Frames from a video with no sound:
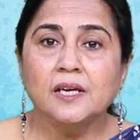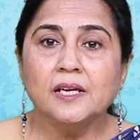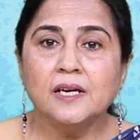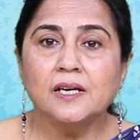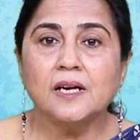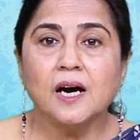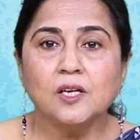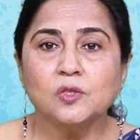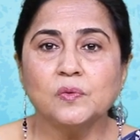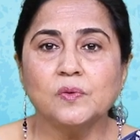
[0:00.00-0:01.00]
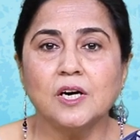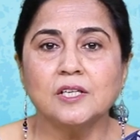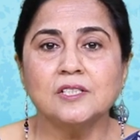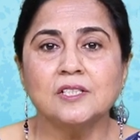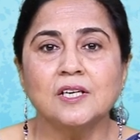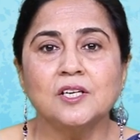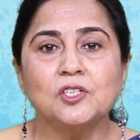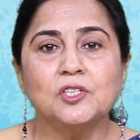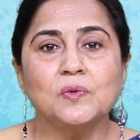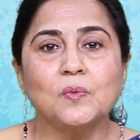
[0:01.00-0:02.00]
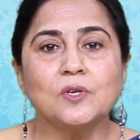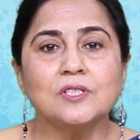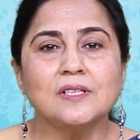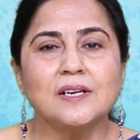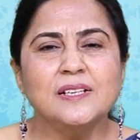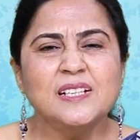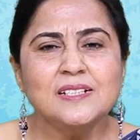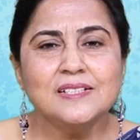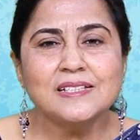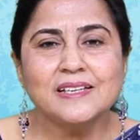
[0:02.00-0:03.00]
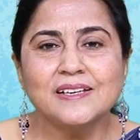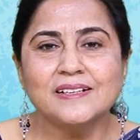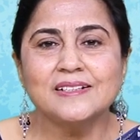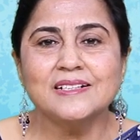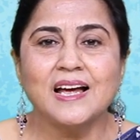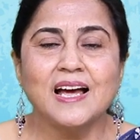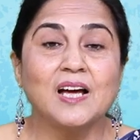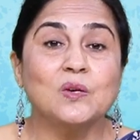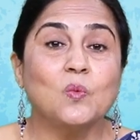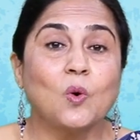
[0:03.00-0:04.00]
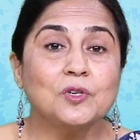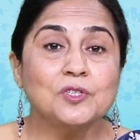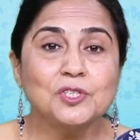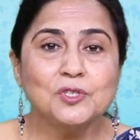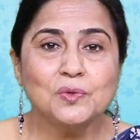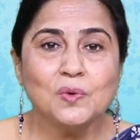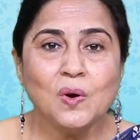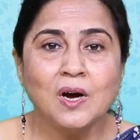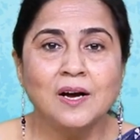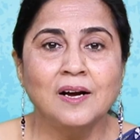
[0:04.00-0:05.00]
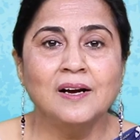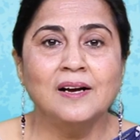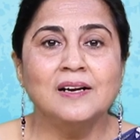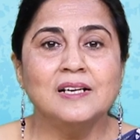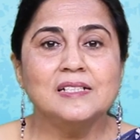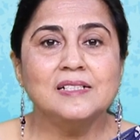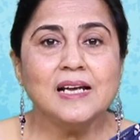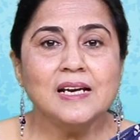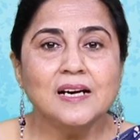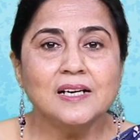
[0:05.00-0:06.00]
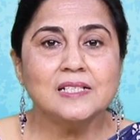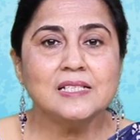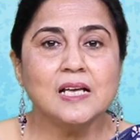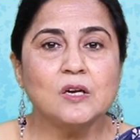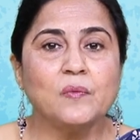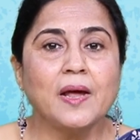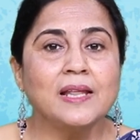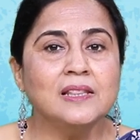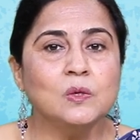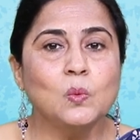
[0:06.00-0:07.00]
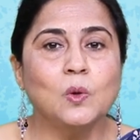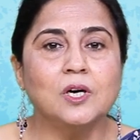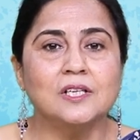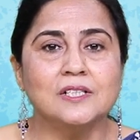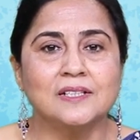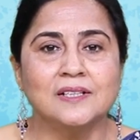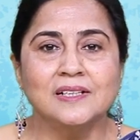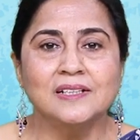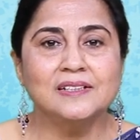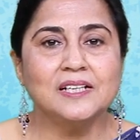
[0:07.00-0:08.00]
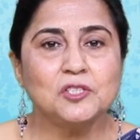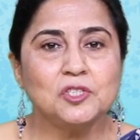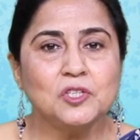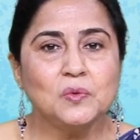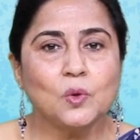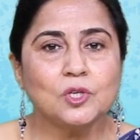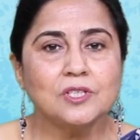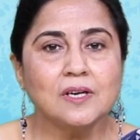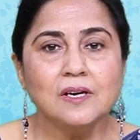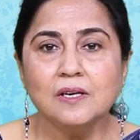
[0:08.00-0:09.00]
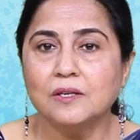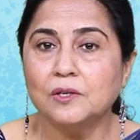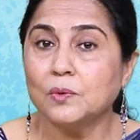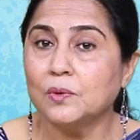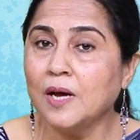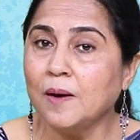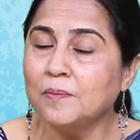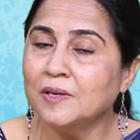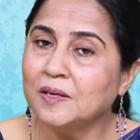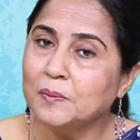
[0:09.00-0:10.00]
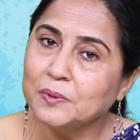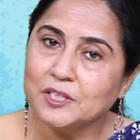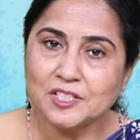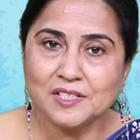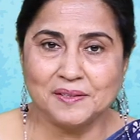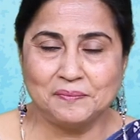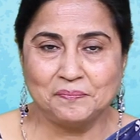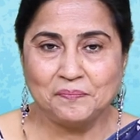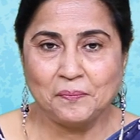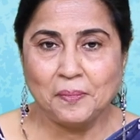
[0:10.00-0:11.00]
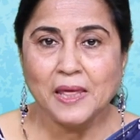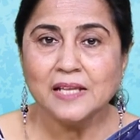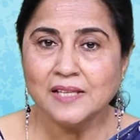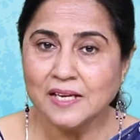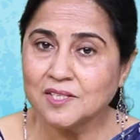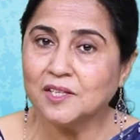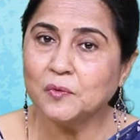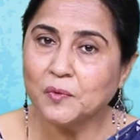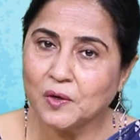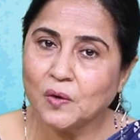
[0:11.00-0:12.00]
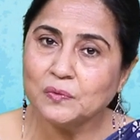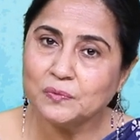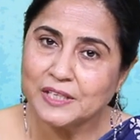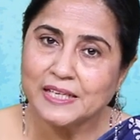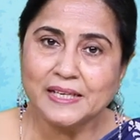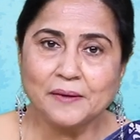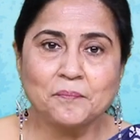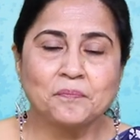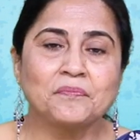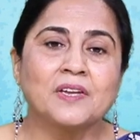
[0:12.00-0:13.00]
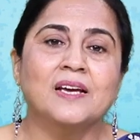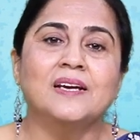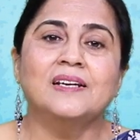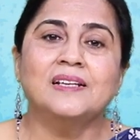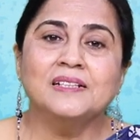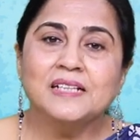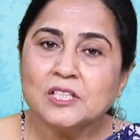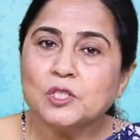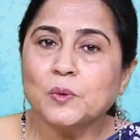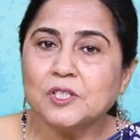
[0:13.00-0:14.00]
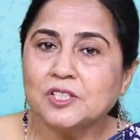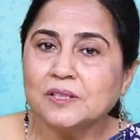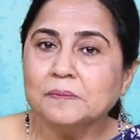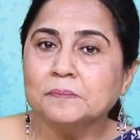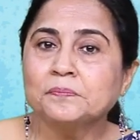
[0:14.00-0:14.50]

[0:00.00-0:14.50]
In her heart of hearts, she was a little scared and wanted to tell herself and the world that she was a grown up person and that is her way of telling. Next question,